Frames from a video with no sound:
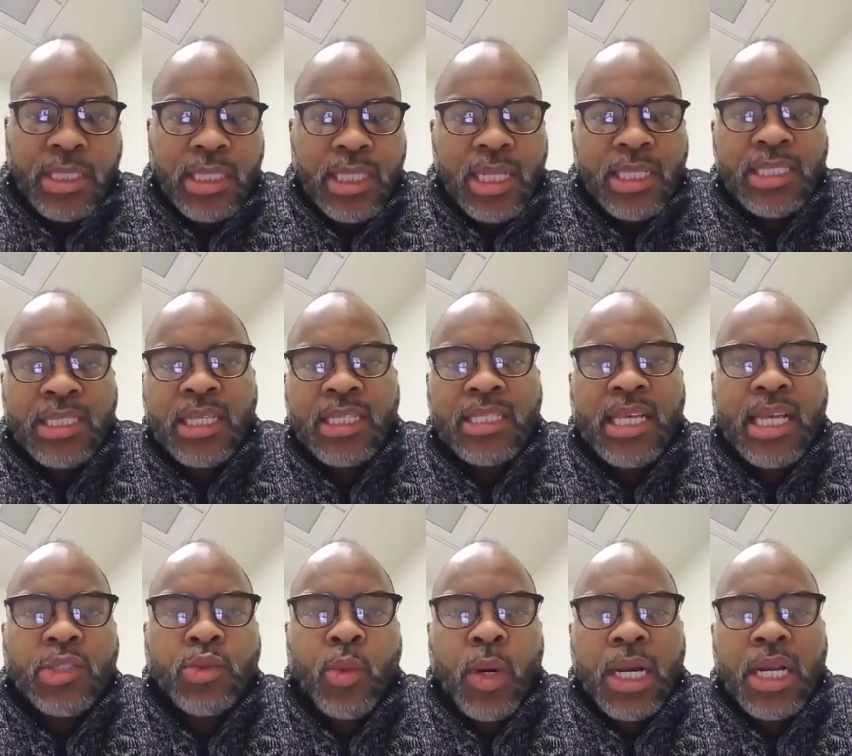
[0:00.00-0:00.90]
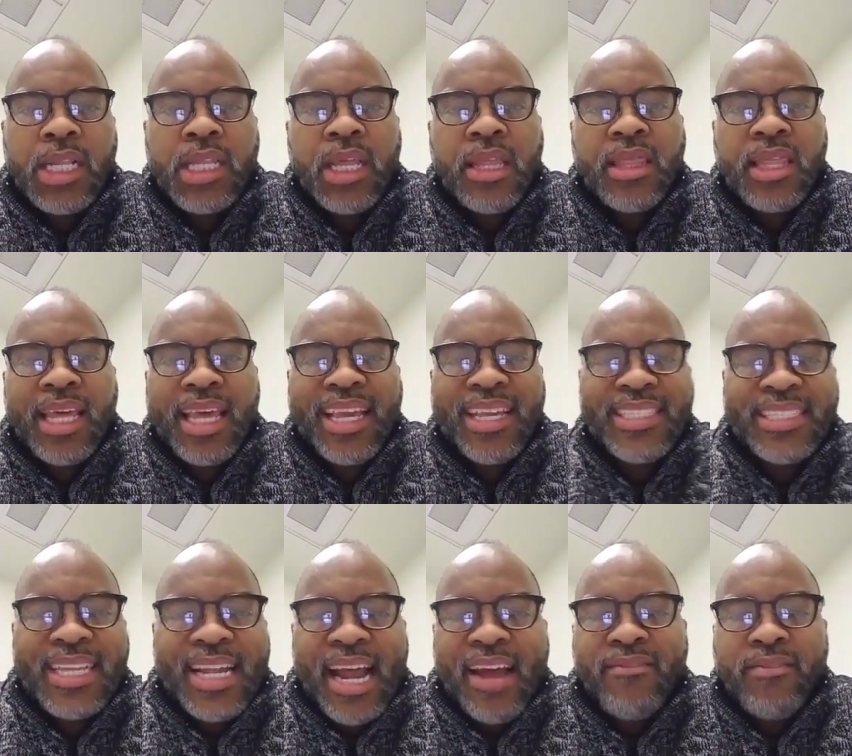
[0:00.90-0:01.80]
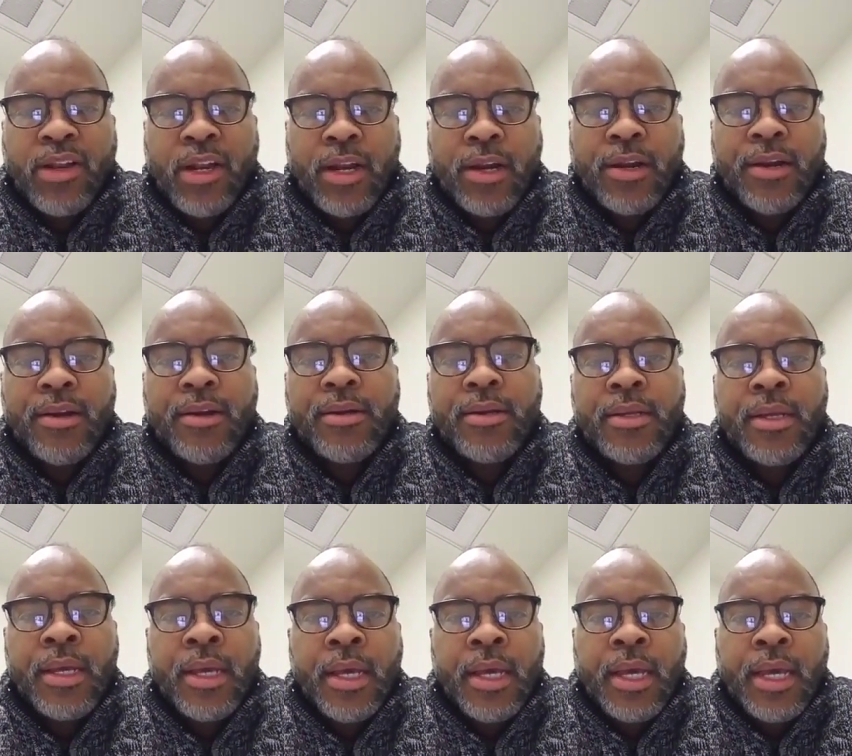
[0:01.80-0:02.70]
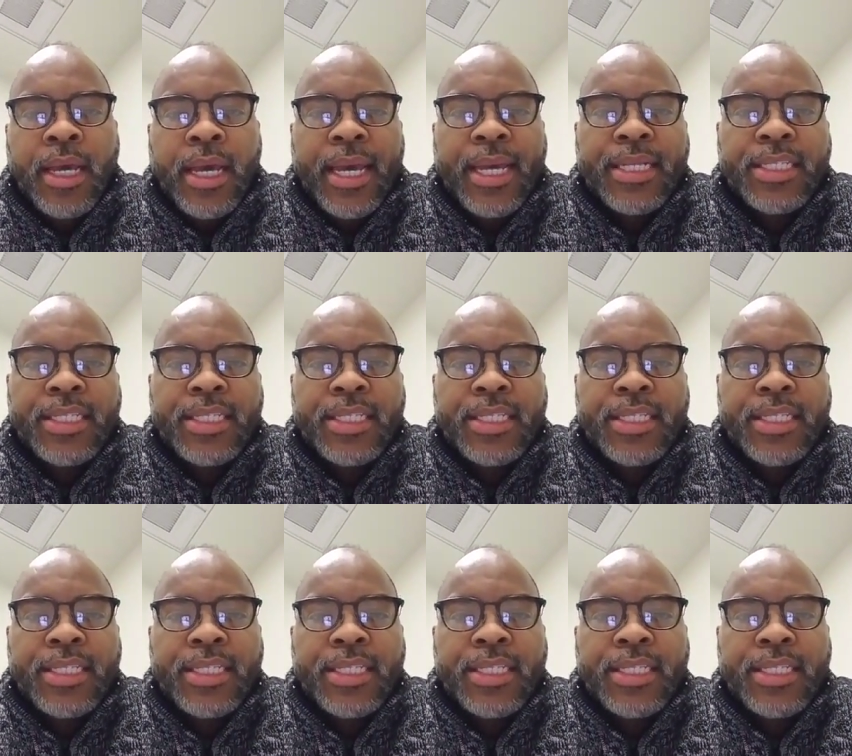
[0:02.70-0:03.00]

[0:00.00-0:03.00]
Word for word: Success. One of the things that I've learned in